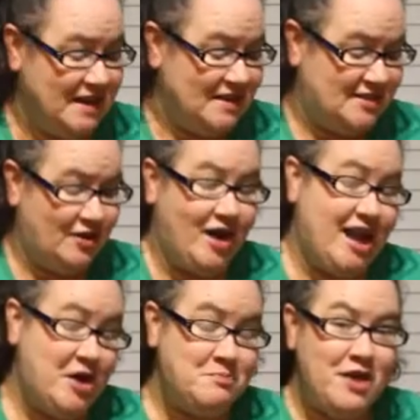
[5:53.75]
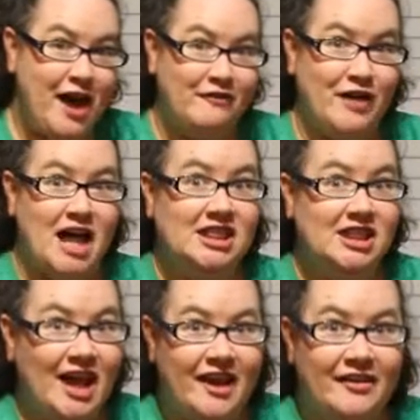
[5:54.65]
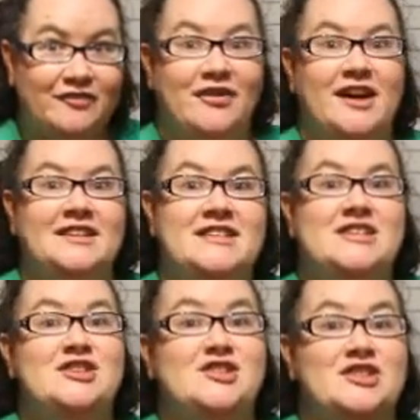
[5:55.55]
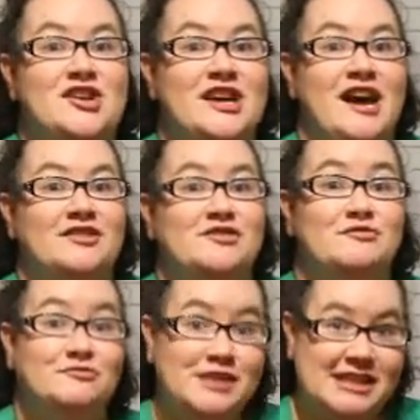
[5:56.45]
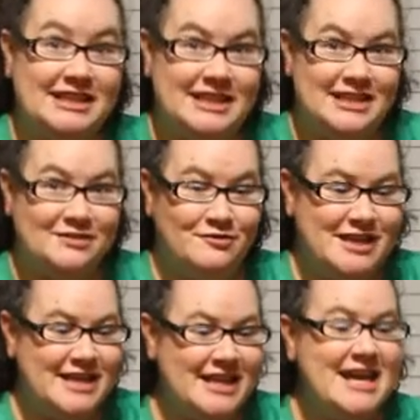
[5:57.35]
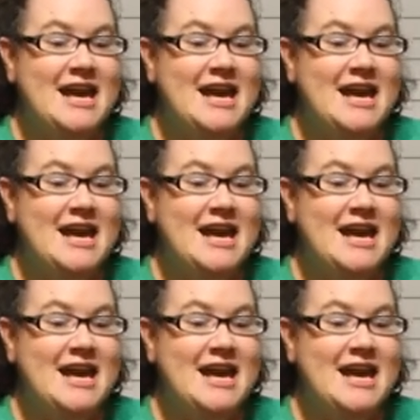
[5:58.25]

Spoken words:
So I hope you have a lot of fun teaching your dog how to read this week.